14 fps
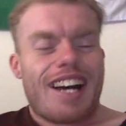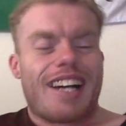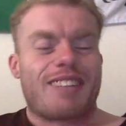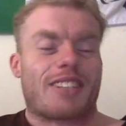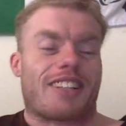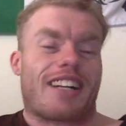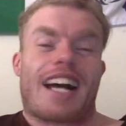
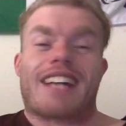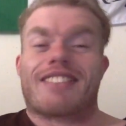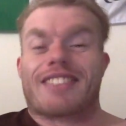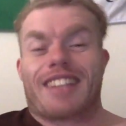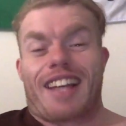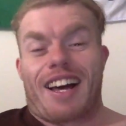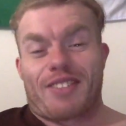I'm sorry, I had
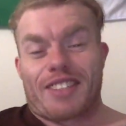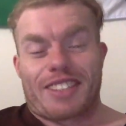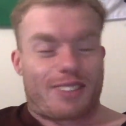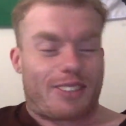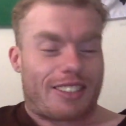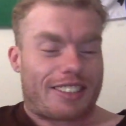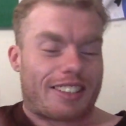to laugh at this
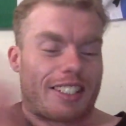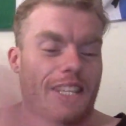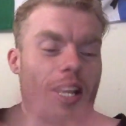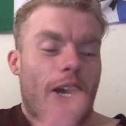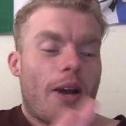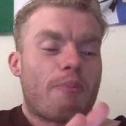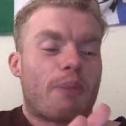question
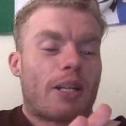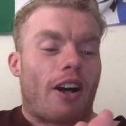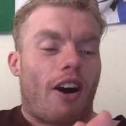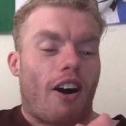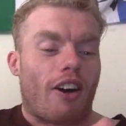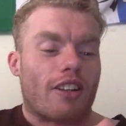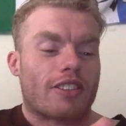
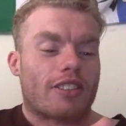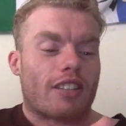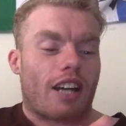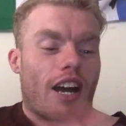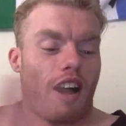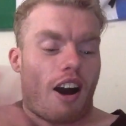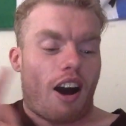because
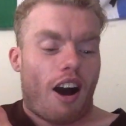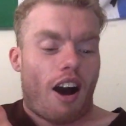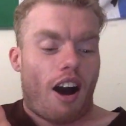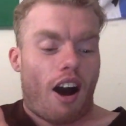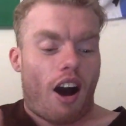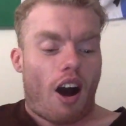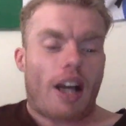
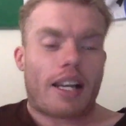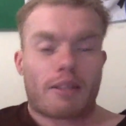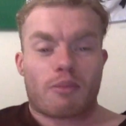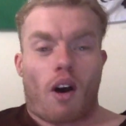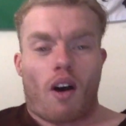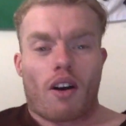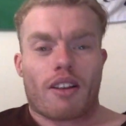I'm
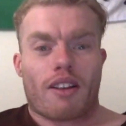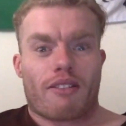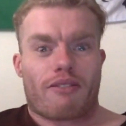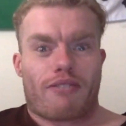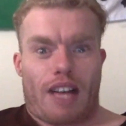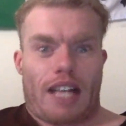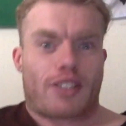not
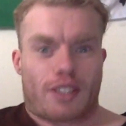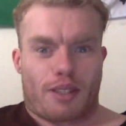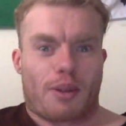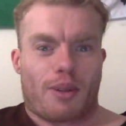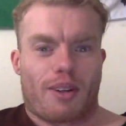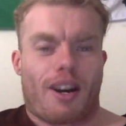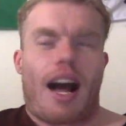
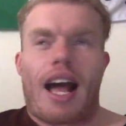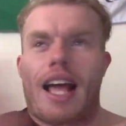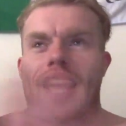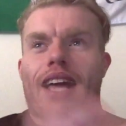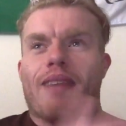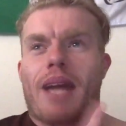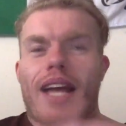fashionable. I
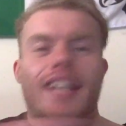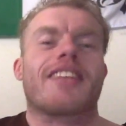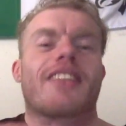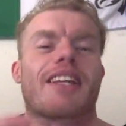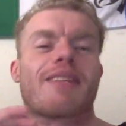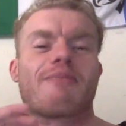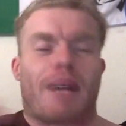am
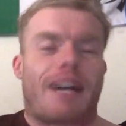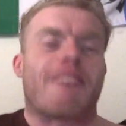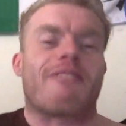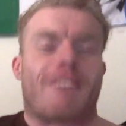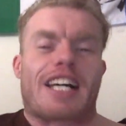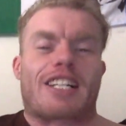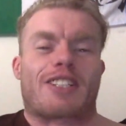anything
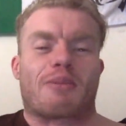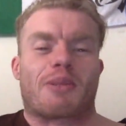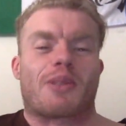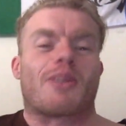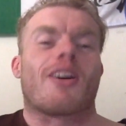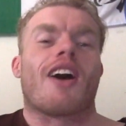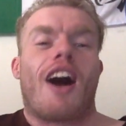but
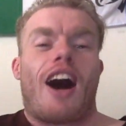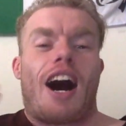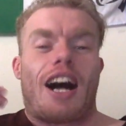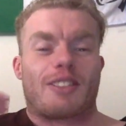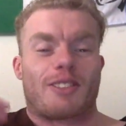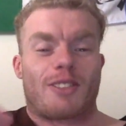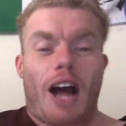fashionable.
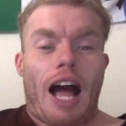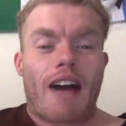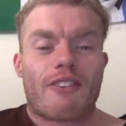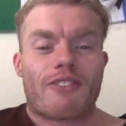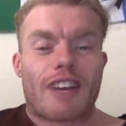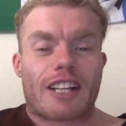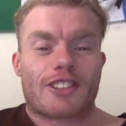I do not
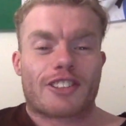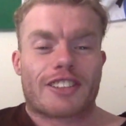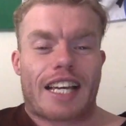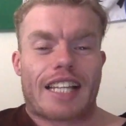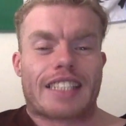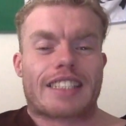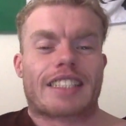have fashion
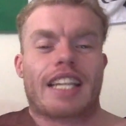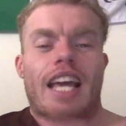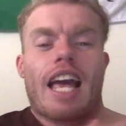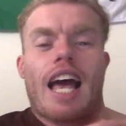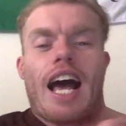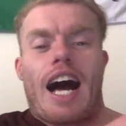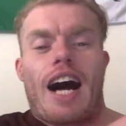sense.
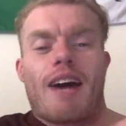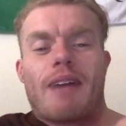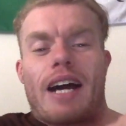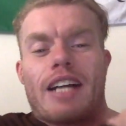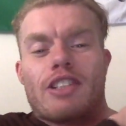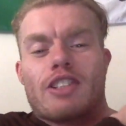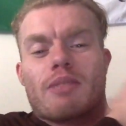Um,
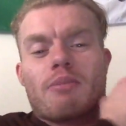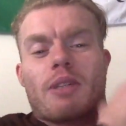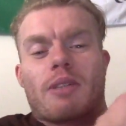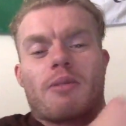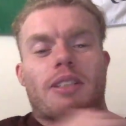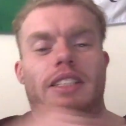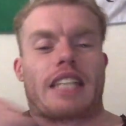as you can
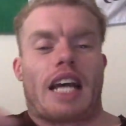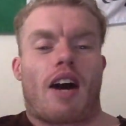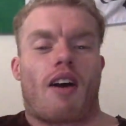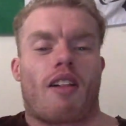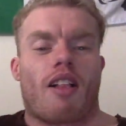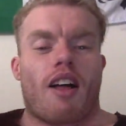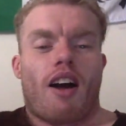most probably
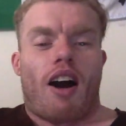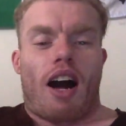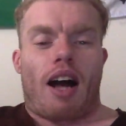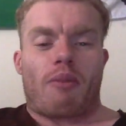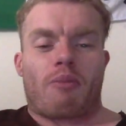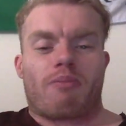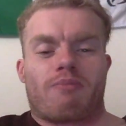tell,
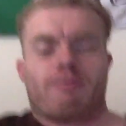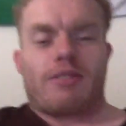I'm